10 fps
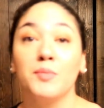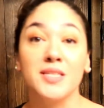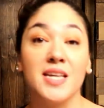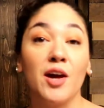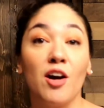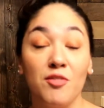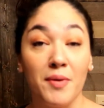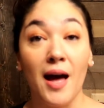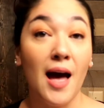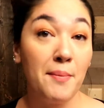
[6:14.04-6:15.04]
gonna take off
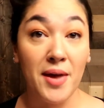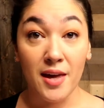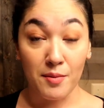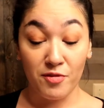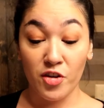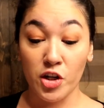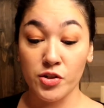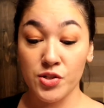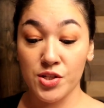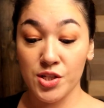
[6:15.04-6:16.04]
my eye makeup
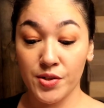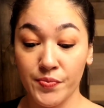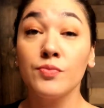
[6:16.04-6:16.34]
first.